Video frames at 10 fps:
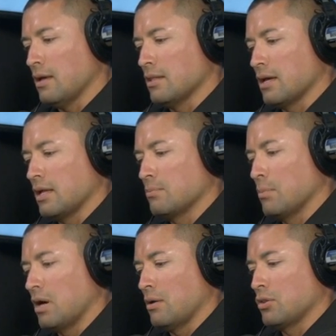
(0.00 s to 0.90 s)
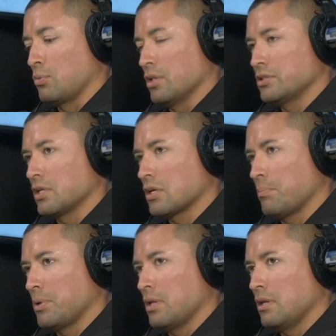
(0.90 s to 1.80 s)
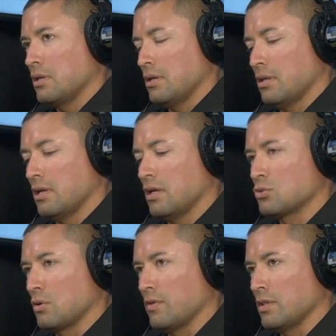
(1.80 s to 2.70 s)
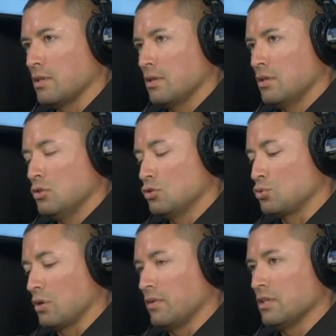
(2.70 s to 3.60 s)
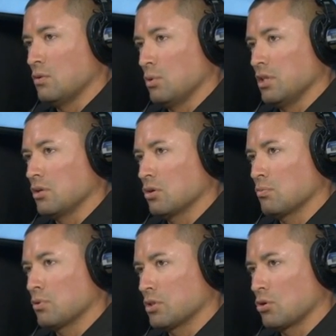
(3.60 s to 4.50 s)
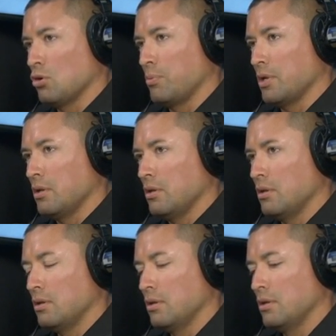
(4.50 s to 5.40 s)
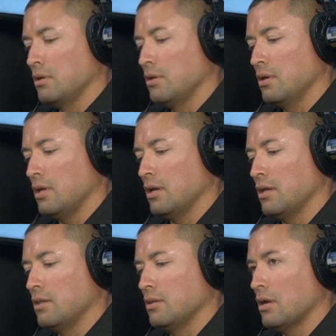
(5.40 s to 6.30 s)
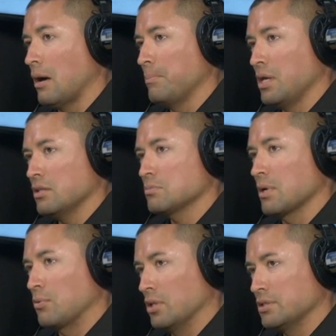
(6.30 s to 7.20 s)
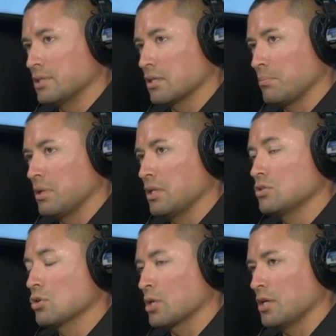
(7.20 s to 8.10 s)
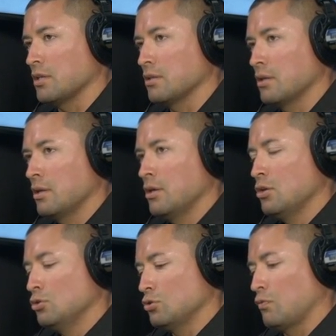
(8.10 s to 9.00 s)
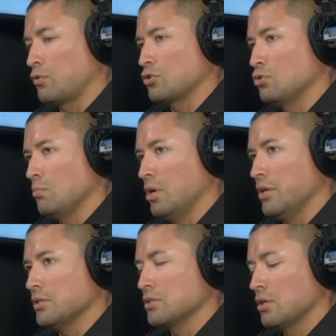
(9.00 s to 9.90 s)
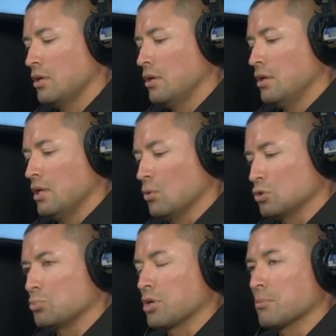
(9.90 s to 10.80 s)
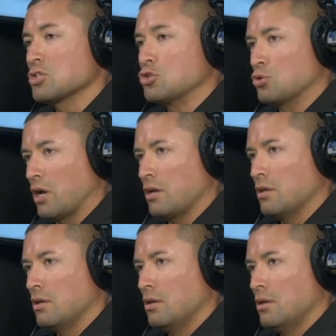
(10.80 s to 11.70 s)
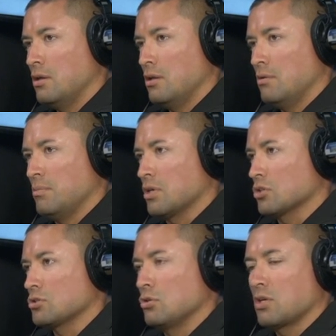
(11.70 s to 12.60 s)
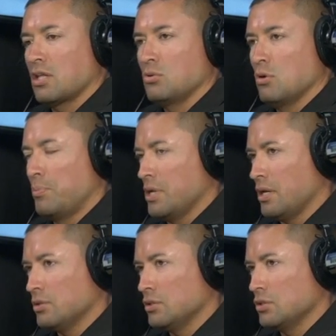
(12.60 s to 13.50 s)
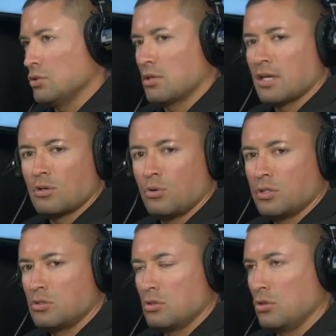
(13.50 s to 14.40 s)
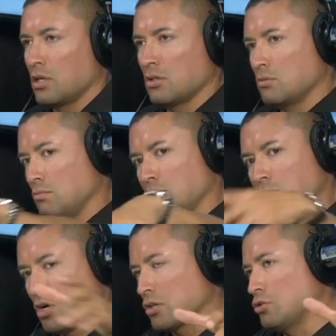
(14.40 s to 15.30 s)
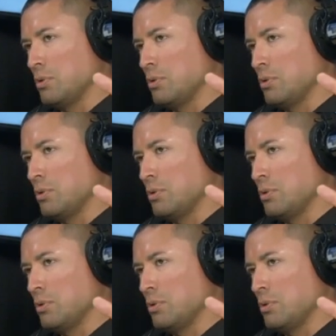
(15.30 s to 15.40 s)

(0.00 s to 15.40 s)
and I had the real estate company and I had Driven. Driven did really good with the COVID. And Ambiance, my real estate company, took a hit. So for two months, it was pretty much dried because you can't do open houses, you can't go and you can't talk to